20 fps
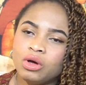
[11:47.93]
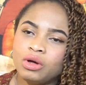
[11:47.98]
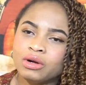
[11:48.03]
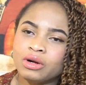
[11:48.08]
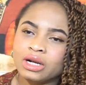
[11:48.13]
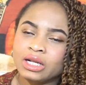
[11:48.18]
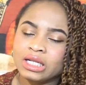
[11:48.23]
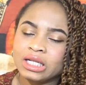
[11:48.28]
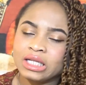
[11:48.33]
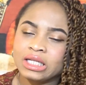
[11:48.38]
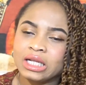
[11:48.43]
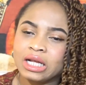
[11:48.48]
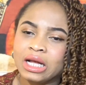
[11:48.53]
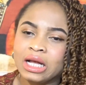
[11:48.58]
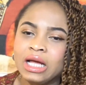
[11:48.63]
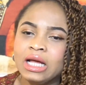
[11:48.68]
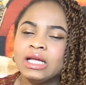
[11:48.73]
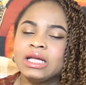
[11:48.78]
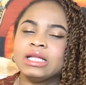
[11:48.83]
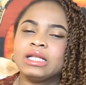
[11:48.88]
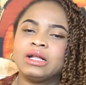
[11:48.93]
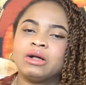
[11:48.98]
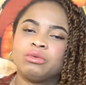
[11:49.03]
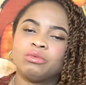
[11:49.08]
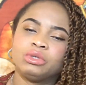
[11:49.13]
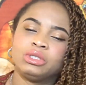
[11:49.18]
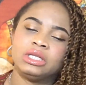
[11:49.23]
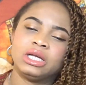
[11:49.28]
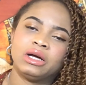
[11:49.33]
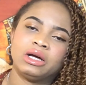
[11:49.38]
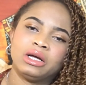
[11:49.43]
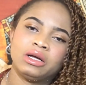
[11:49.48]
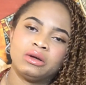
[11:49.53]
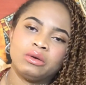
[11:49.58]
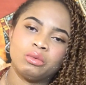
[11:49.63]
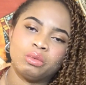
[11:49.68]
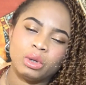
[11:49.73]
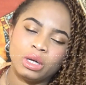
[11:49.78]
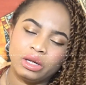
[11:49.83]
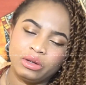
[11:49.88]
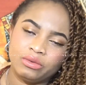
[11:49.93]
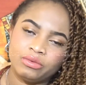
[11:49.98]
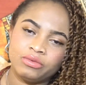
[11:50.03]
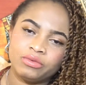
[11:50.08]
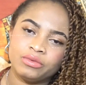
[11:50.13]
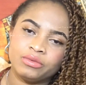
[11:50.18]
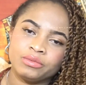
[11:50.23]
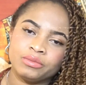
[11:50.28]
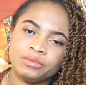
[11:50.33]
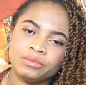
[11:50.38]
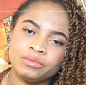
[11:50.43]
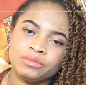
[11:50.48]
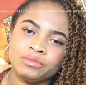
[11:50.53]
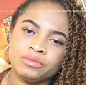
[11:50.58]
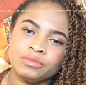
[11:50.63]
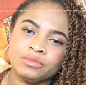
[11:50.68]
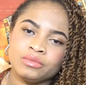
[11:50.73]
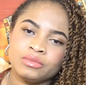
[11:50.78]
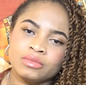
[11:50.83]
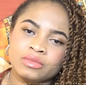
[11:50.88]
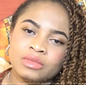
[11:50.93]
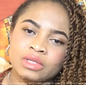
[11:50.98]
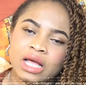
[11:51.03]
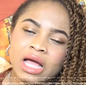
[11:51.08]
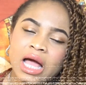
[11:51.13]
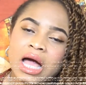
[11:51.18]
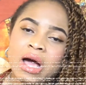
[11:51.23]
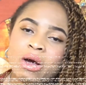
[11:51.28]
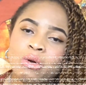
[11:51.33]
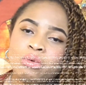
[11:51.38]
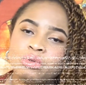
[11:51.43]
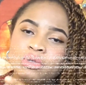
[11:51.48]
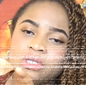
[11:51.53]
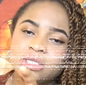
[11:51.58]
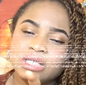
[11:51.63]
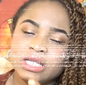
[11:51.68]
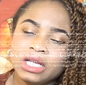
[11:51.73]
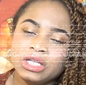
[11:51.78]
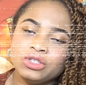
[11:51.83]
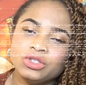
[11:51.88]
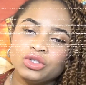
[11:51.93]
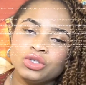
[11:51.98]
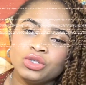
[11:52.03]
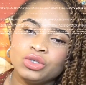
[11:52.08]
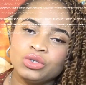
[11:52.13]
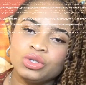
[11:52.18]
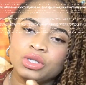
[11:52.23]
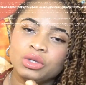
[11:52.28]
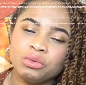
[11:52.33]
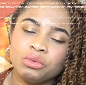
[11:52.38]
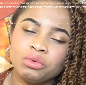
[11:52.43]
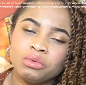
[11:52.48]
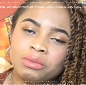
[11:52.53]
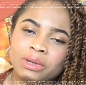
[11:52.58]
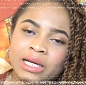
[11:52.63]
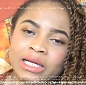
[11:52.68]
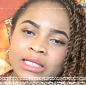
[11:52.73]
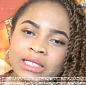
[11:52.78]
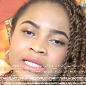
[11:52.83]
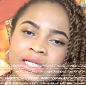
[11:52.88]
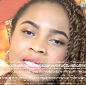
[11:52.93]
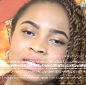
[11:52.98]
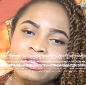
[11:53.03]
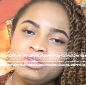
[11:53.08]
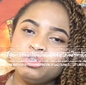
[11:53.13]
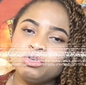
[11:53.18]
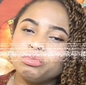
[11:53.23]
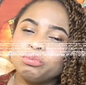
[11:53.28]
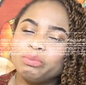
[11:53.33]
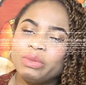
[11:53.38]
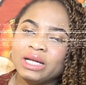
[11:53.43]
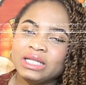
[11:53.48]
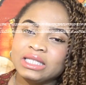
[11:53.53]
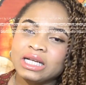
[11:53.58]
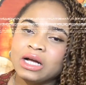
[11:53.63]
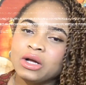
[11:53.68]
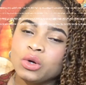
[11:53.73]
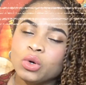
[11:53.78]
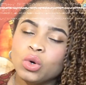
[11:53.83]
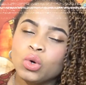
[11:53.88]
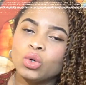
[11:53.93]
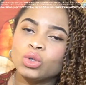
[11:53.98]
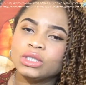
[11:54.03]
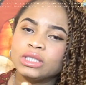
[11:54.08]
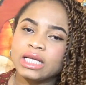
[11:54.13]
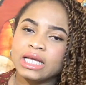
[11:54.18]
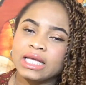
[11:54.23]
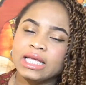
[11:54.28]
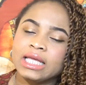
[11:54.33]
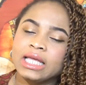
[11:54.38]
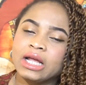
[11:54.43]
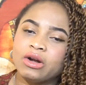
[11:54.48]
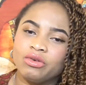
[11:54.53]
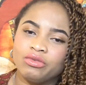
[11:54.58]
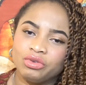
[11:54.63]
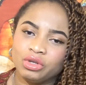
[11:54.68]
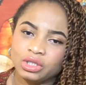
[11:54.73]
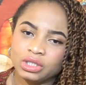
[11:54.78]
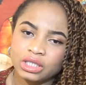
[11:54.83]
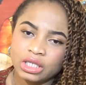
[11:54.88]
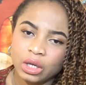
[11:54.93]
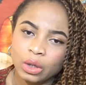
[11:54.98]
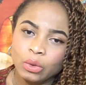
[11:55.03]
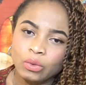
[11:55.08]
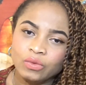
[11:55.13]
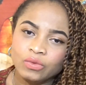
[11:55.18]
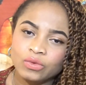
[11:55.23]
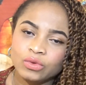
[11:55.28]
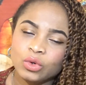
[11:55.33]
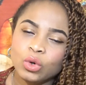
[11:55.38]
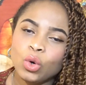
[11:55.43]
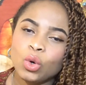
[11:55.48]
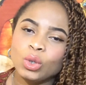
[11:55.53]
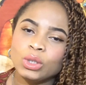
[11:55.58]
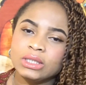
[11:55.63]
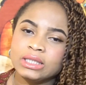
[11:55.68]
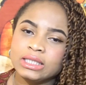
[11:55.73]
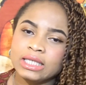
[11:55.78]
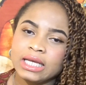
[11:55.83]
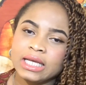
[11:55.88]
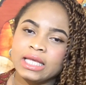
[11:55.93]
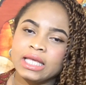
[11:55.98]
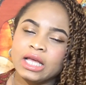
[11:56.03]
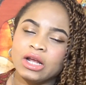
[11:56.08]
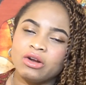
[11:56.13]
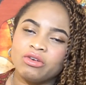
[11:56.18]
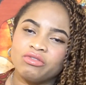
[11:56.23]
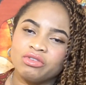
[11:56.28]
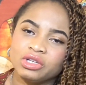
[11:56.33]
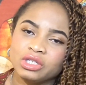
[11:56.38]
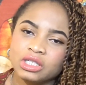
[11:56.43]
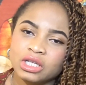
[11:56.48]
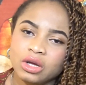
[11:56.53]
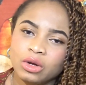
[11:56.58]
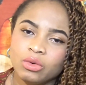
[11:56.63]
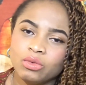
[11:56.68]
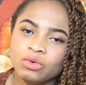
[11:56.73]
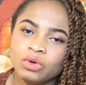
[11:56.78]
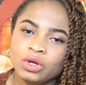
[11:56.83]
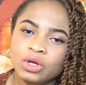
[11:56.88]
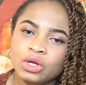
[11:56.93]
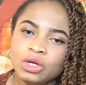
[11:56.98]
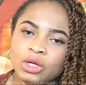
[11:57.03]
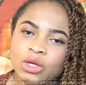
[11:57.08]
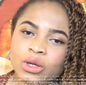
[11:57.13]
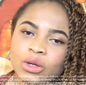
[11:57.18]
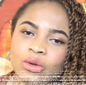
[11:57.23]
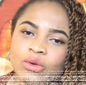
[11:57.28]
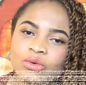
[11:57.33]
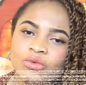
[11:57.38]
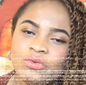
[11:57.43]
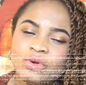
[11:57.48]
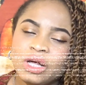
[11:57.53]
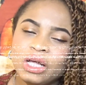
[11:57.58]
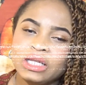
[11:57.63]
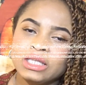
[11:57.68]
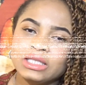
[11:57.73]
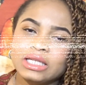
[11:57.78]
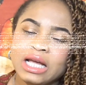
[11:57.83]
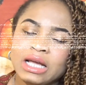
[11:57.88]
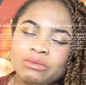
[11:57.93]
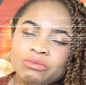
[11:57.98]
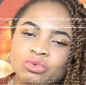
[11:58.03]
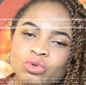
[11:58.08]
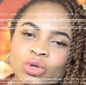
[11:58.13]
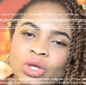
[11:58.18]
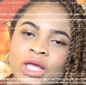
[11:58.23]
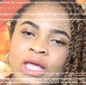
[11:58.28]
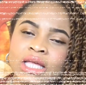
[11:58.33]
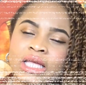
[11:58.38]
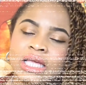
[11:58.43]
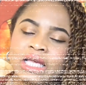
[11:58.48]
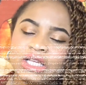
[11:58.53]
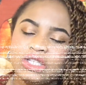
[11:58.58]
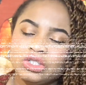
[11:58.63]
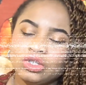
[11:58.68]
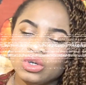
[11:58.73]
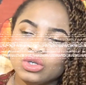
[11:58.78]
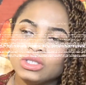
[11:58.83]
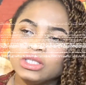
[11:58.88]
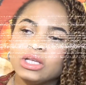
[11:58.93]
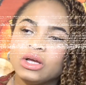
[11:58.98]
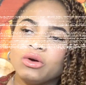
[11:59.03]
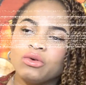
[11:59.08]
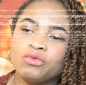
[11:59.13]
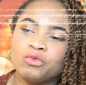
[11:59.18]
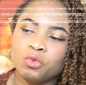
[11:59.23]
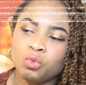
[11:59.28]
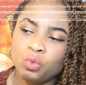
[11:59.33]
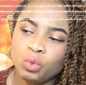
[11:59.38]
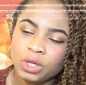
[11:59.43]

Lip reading: rather than hanging out with their wife. I would say to you, the woman, you better go take care of yourself. Go take care of yourself. Find time to engage yourself